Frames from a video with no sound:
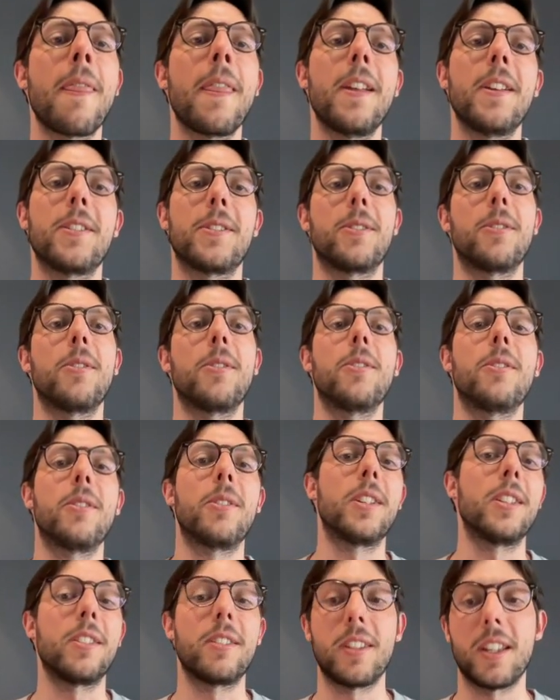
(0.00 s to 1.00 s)
So
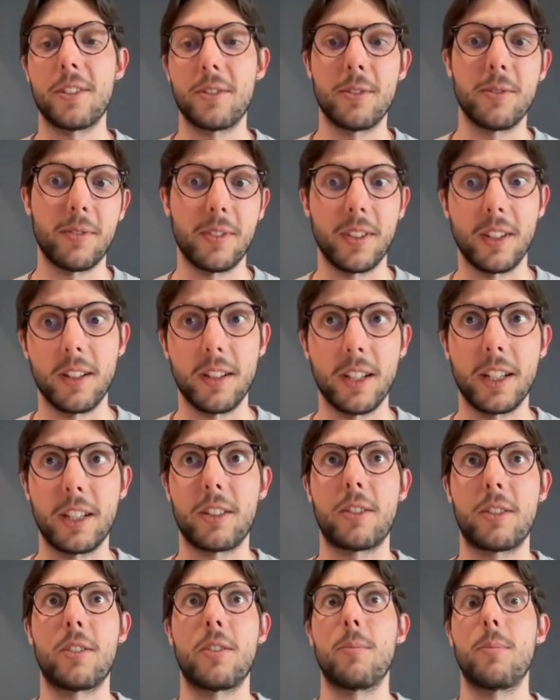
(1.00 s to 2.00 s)
it doesn't feel like
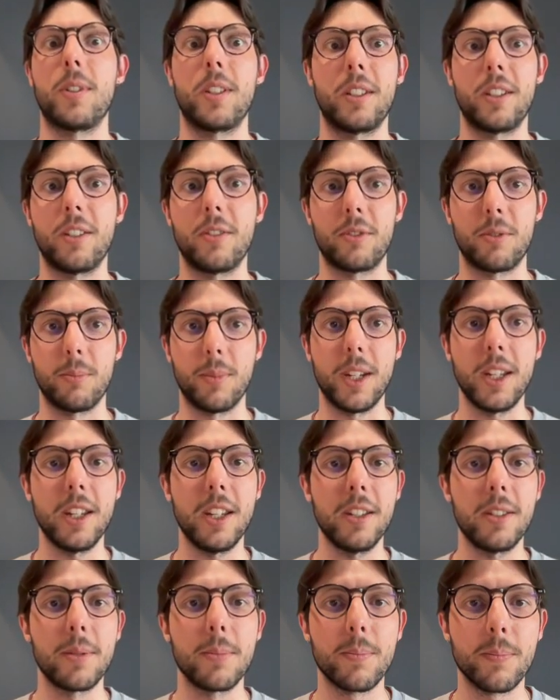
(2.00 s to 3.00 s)
completely
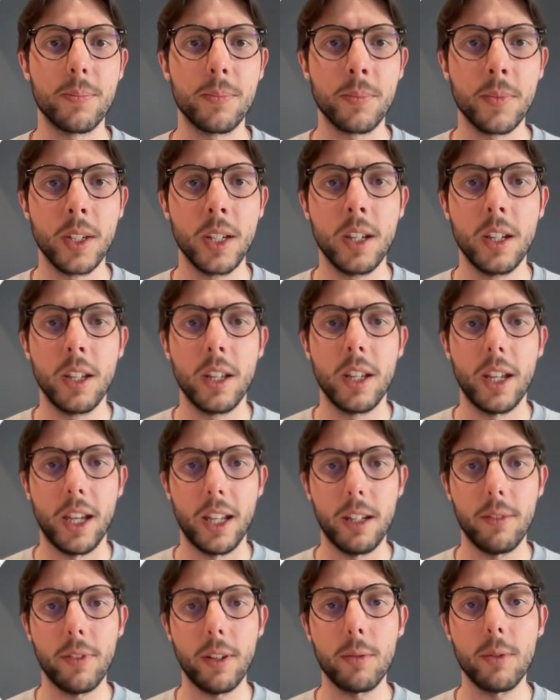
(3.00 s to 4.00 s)
automated. And
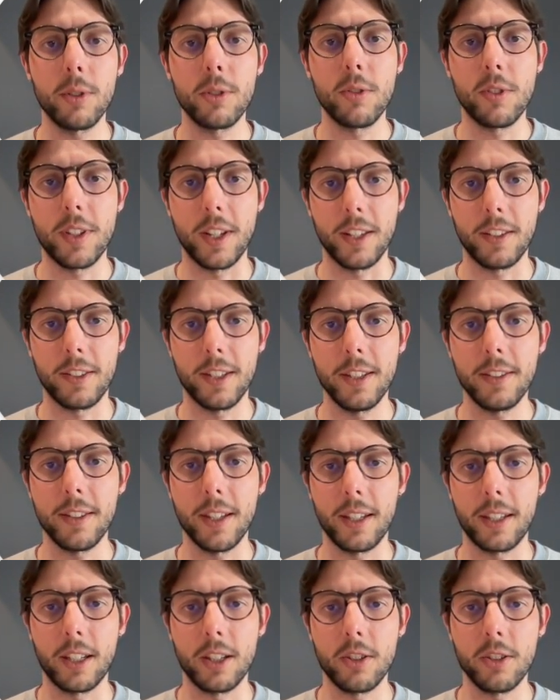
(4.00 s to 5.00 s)
if I want to test this, I
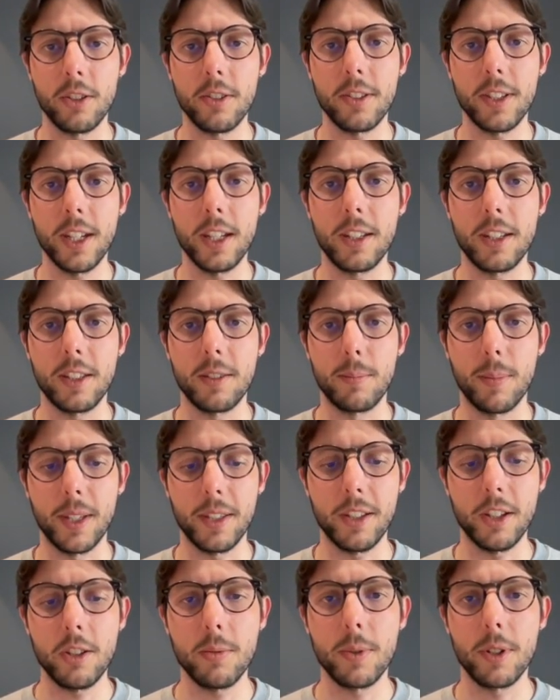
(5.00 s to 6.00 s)
can just take this
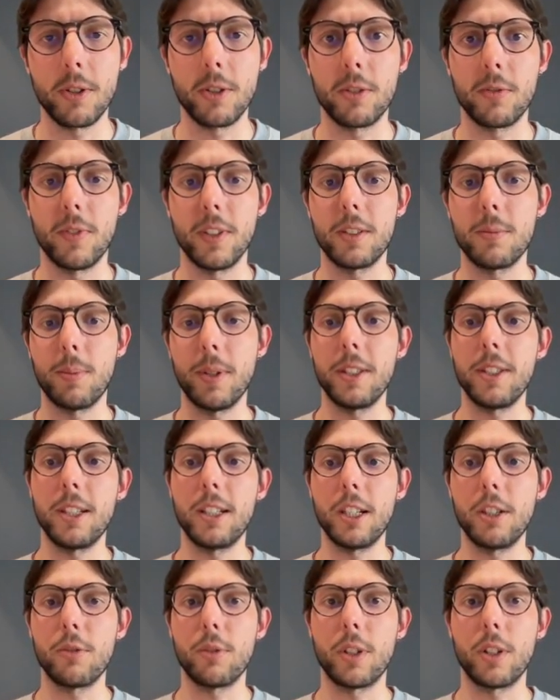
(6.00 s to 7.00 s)
message because this
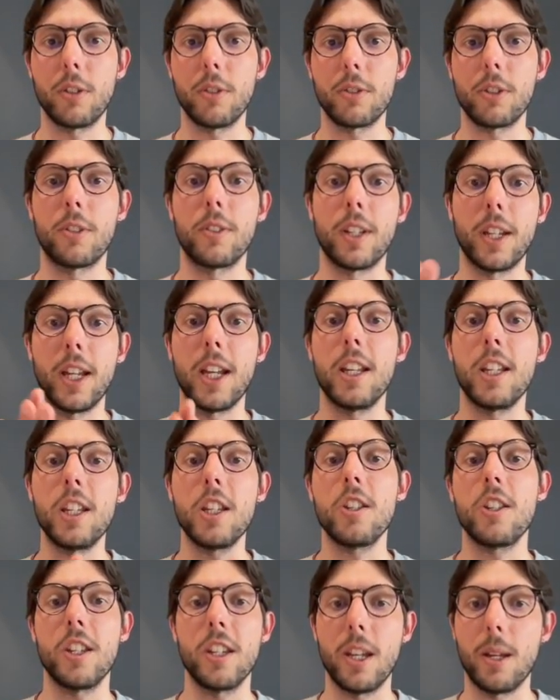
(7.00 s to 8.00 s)
basically triggers on any
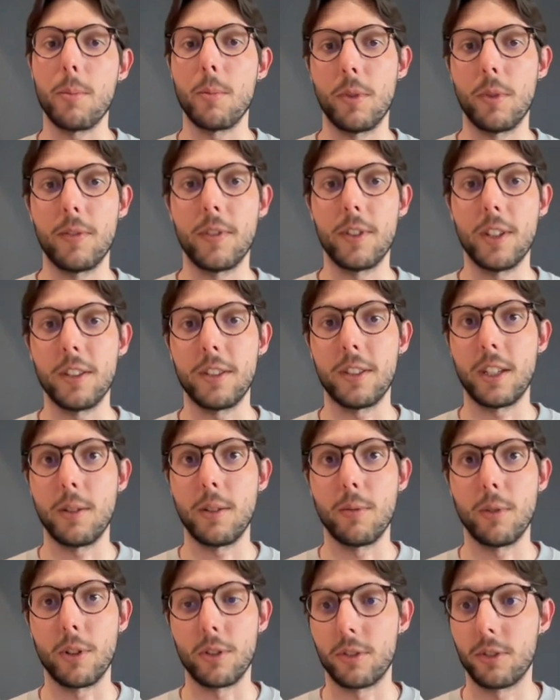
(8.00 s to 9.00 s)
DM with these
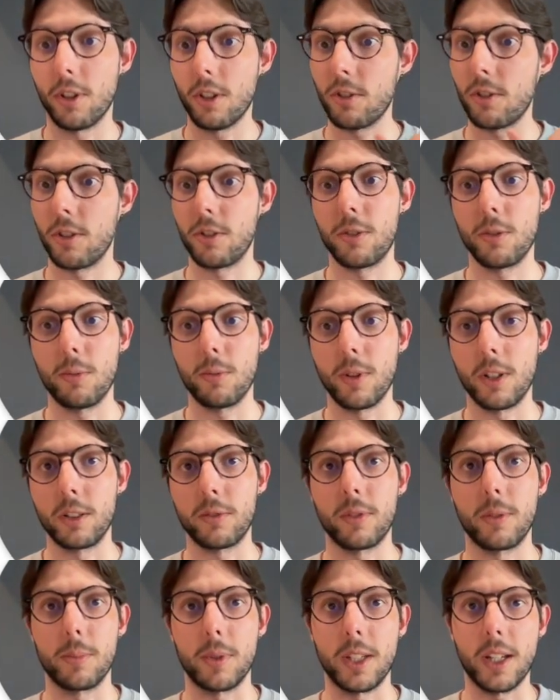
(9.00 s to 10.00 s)
keywords, not just the ones
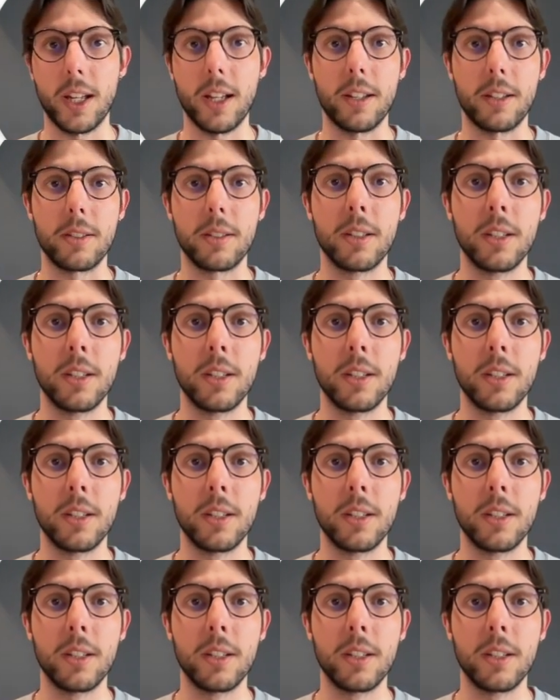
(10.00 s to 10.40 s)
from the ad.